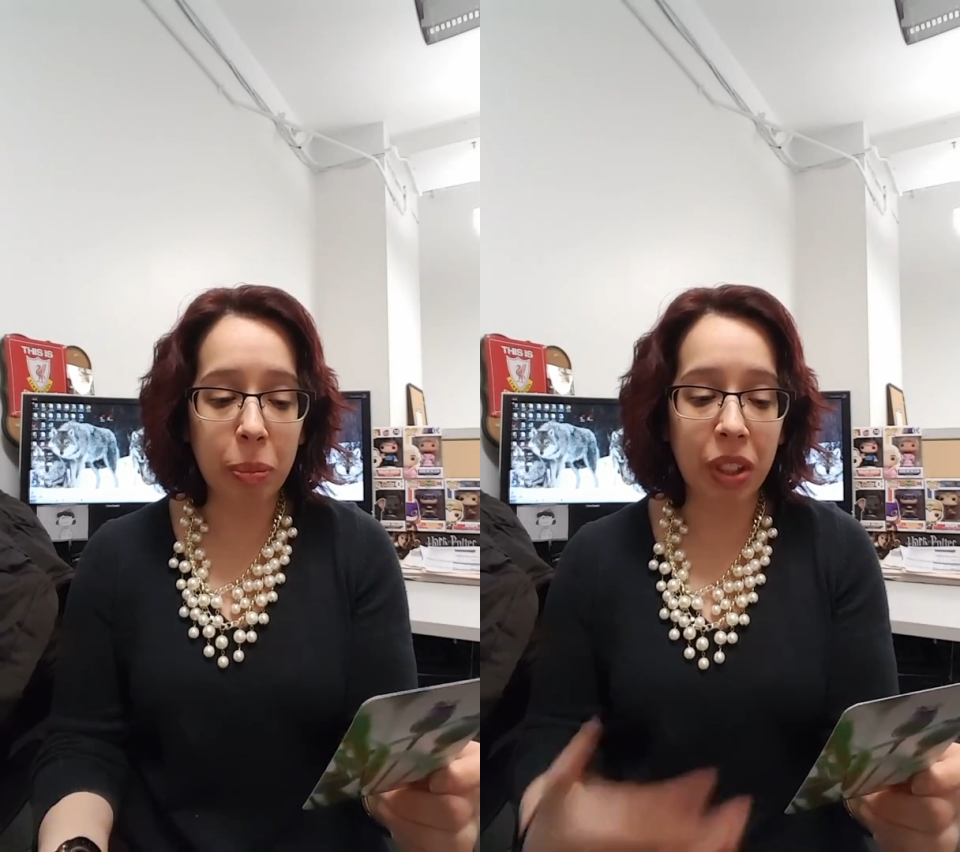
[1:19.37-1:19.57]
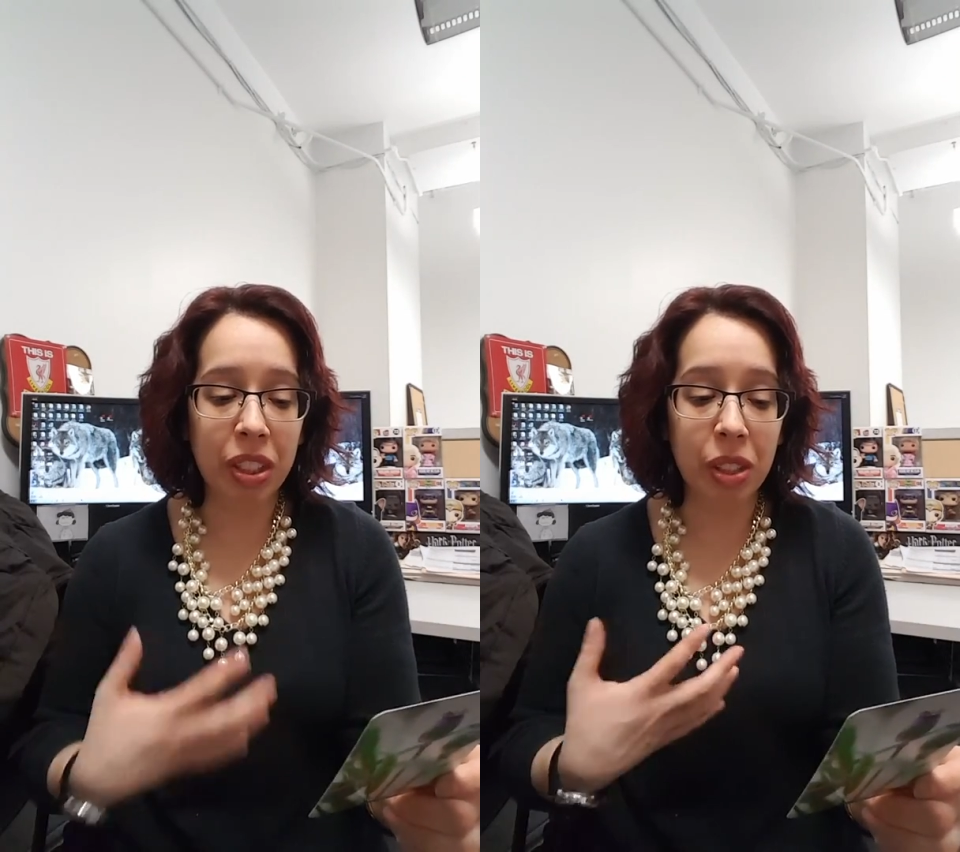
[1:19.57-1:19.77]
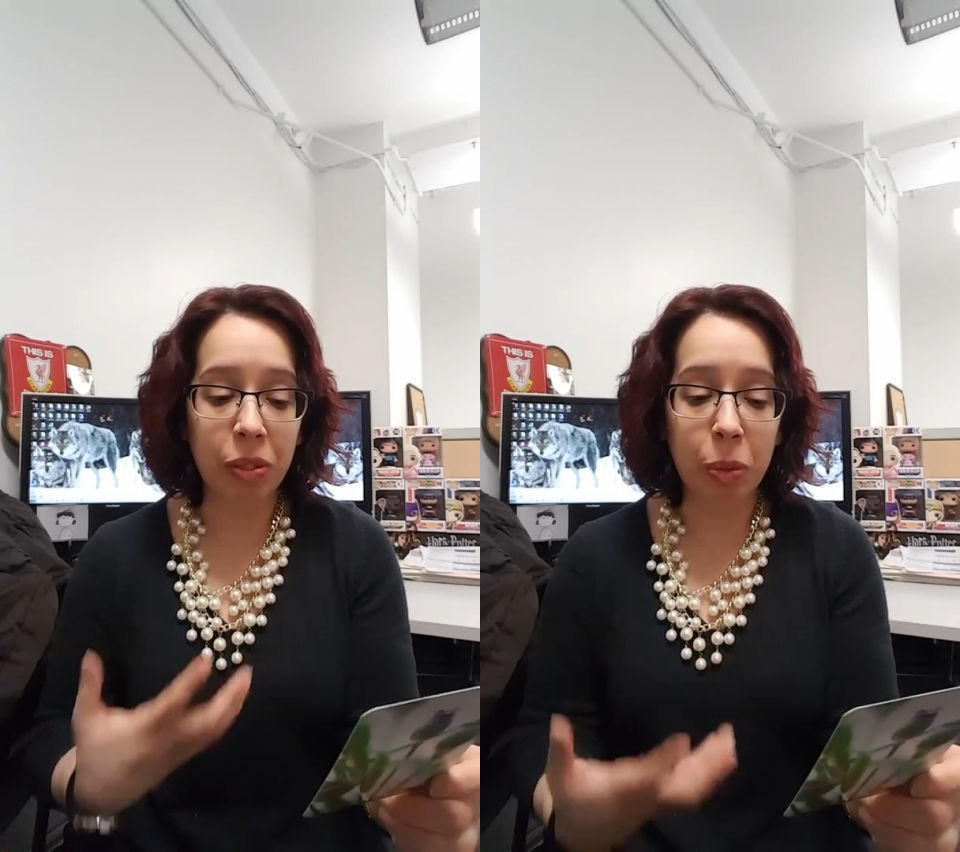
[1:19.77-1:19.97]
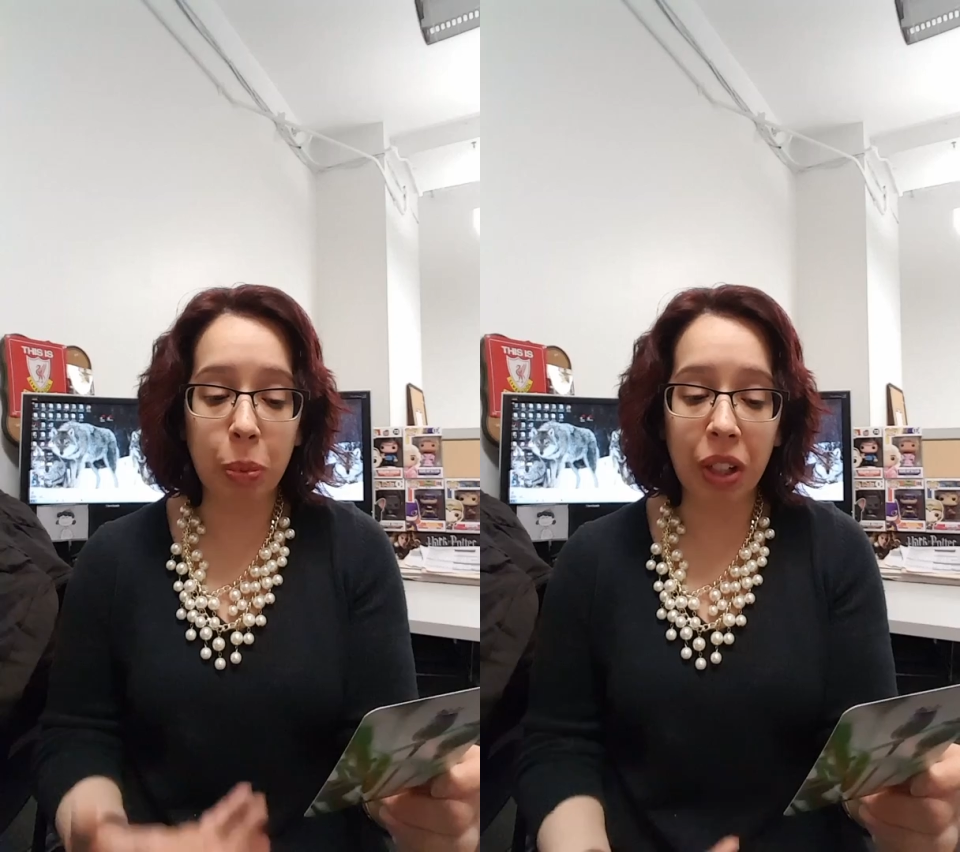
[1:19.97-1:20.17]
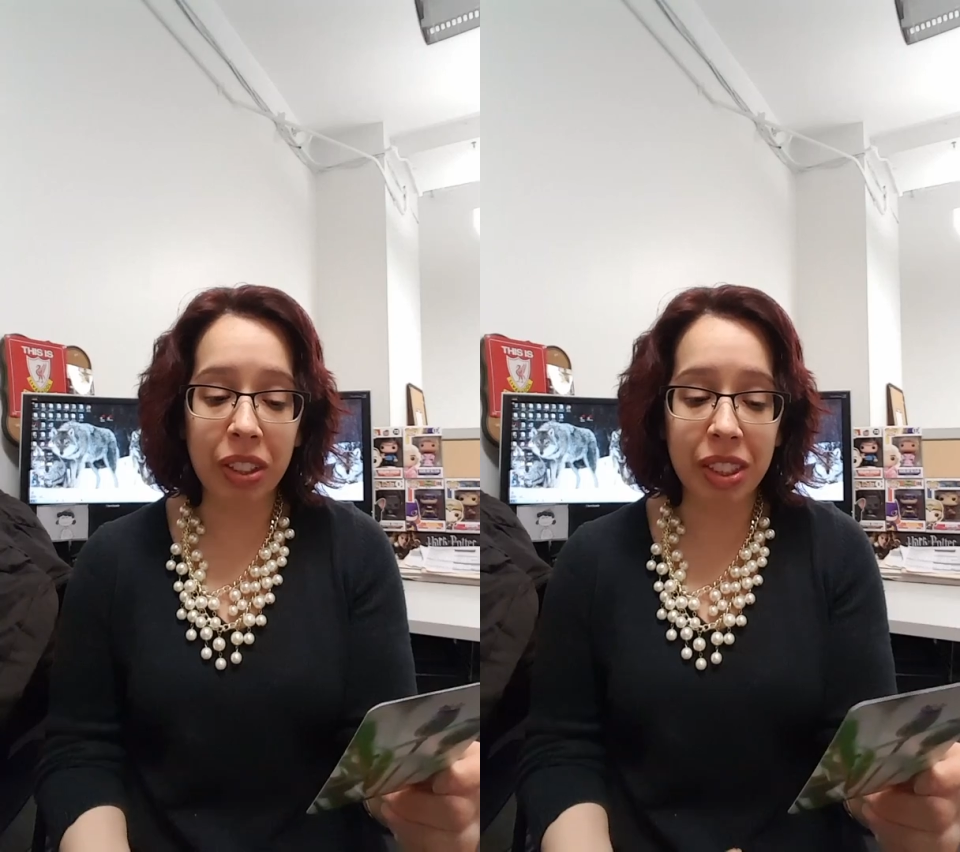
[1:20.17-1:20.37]
because if it
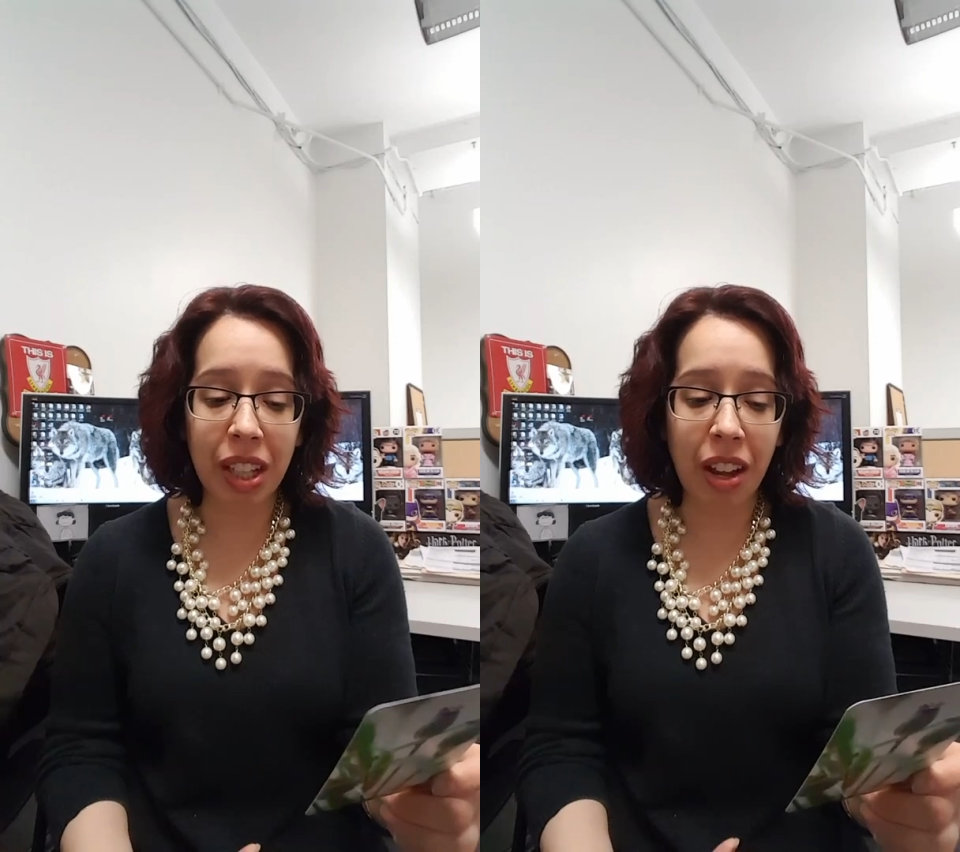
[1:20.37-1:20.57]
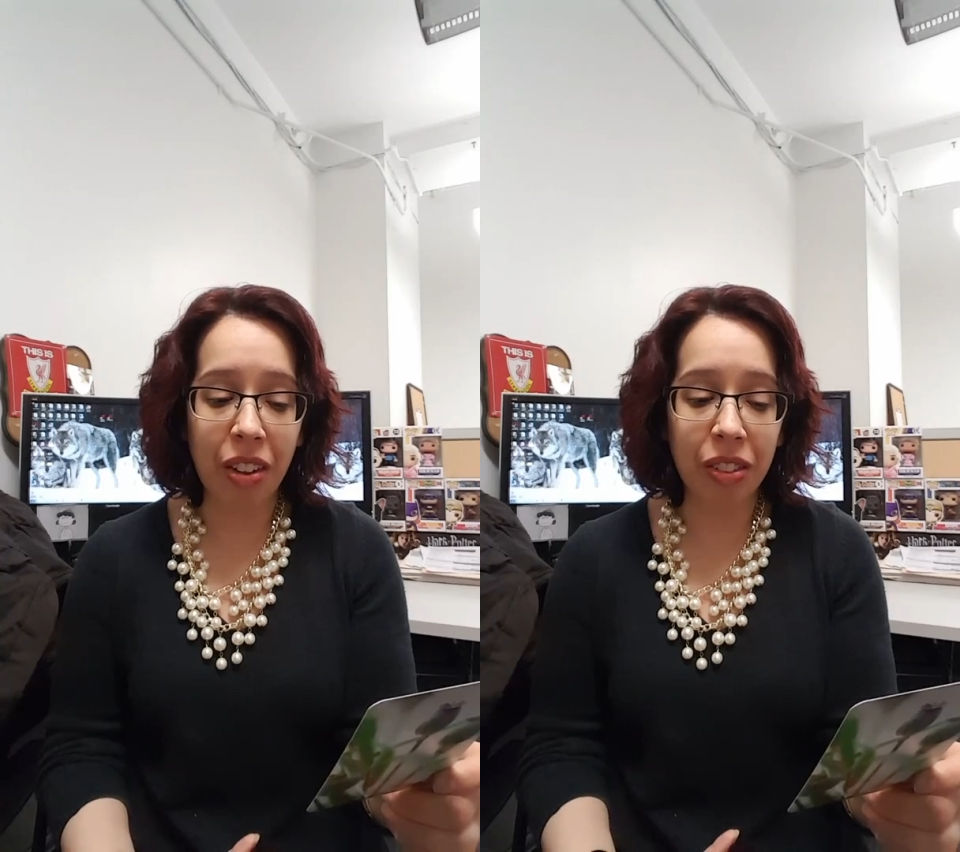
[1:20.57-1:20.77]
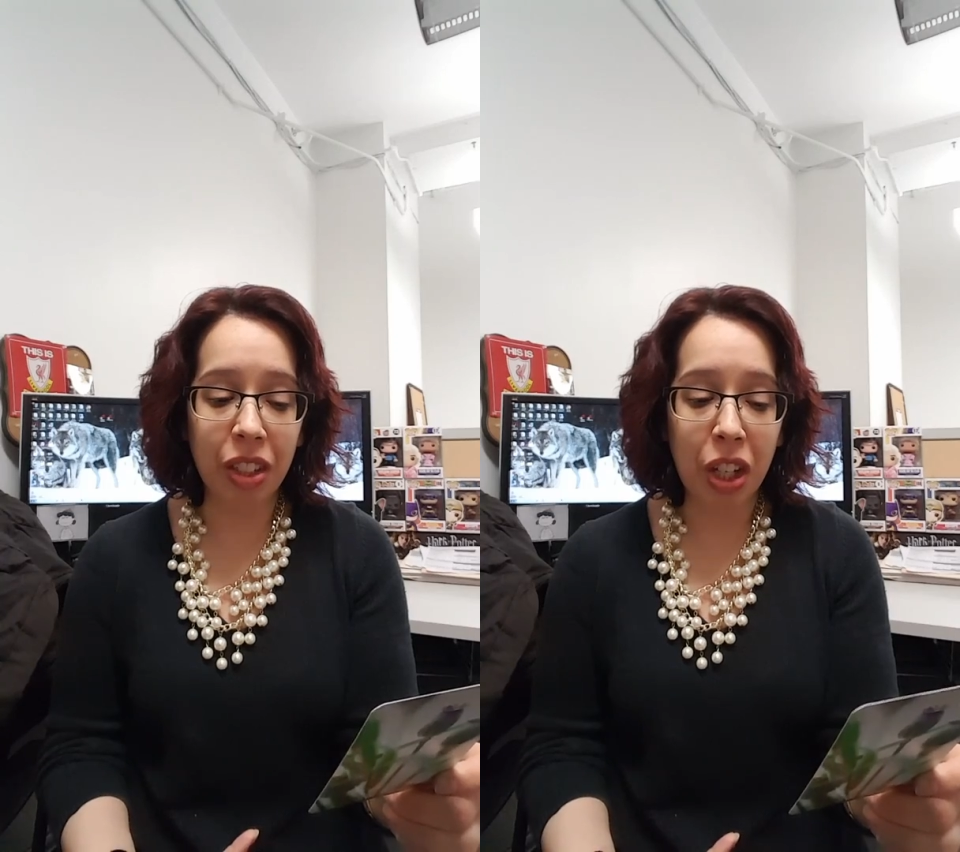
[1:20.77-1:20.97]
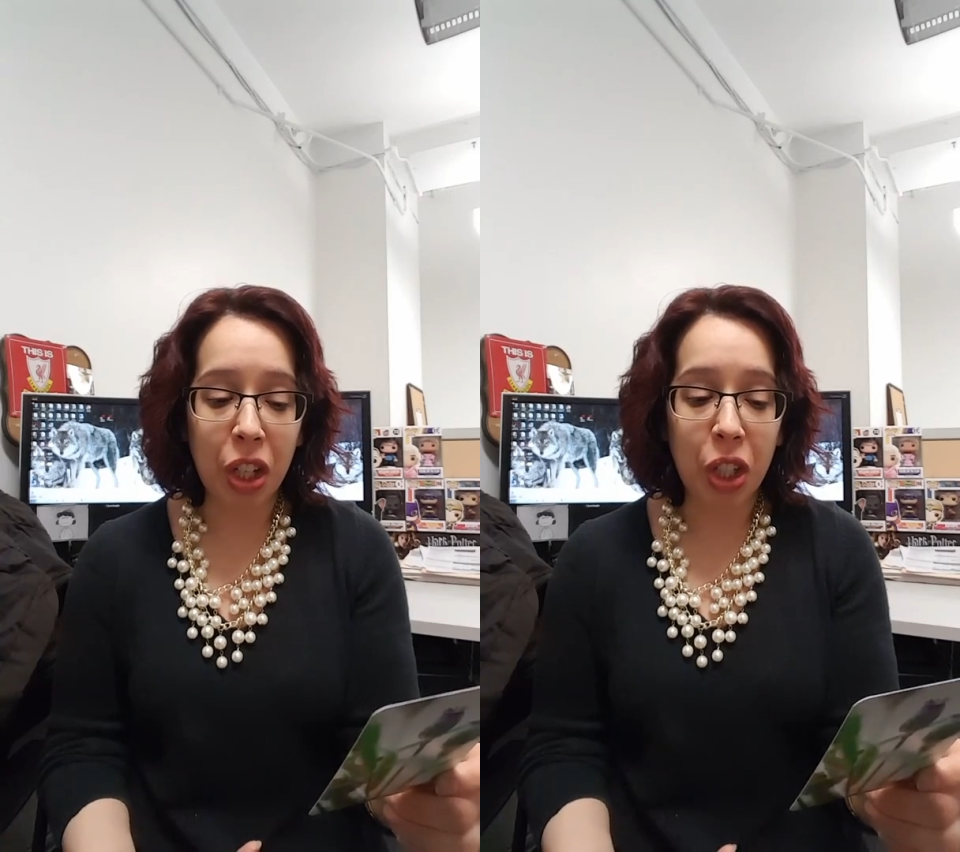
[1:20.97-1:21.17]
breaks down,